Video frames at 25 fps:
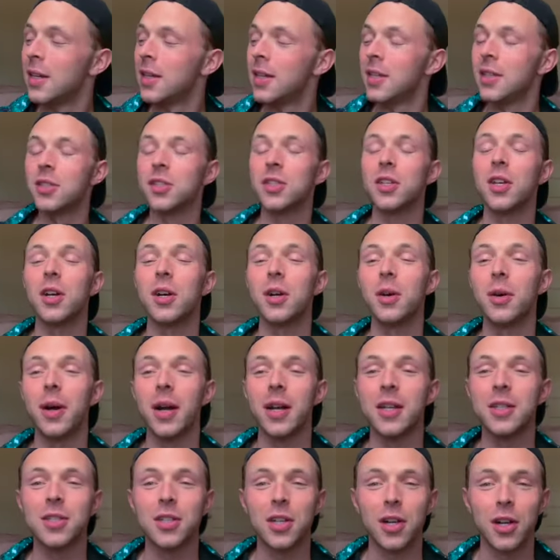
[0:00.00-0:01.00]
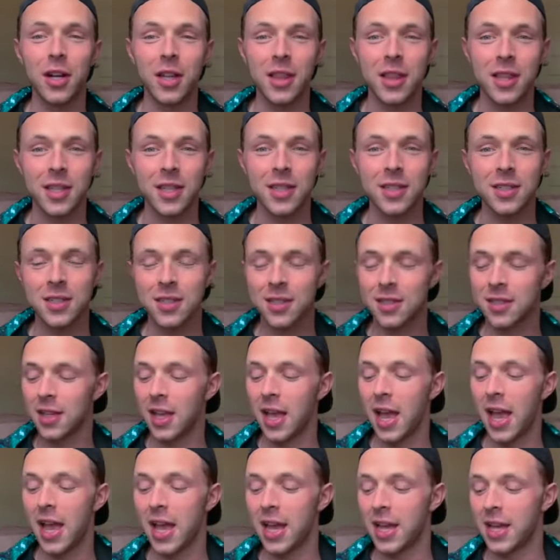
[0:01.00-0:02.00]
So I started this
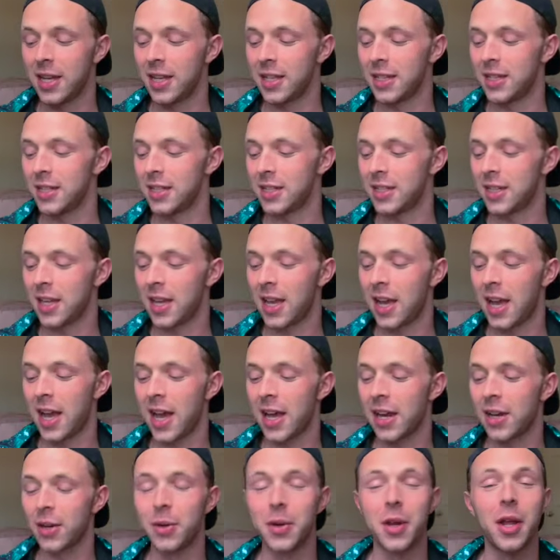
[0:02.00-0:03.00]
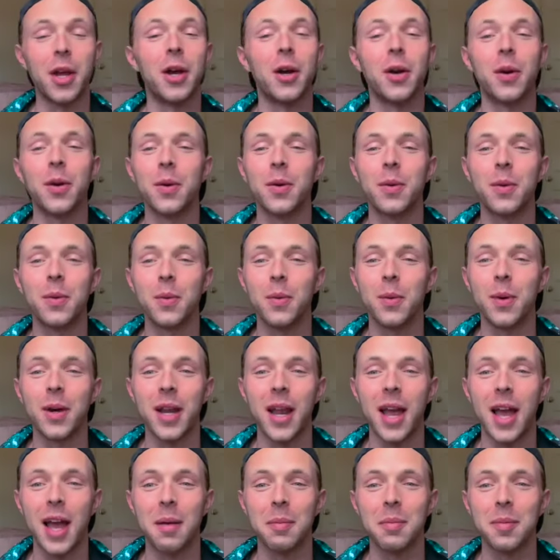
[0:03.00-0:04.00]
and I don't know what
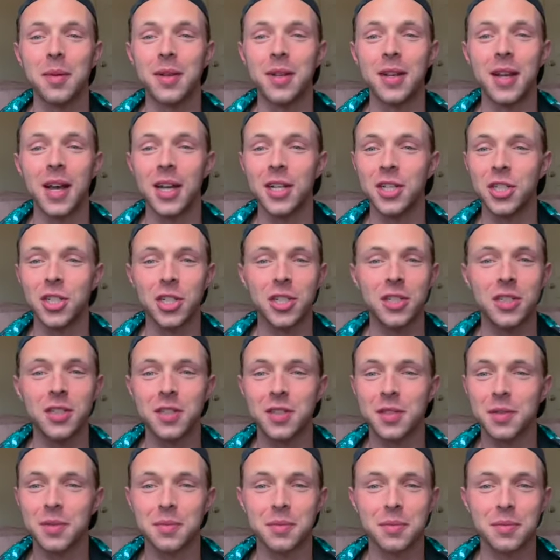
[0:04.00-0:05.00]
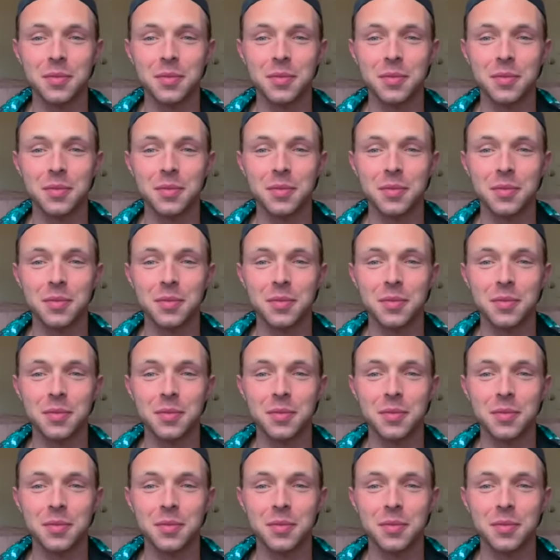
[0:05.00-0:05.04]
happened. I just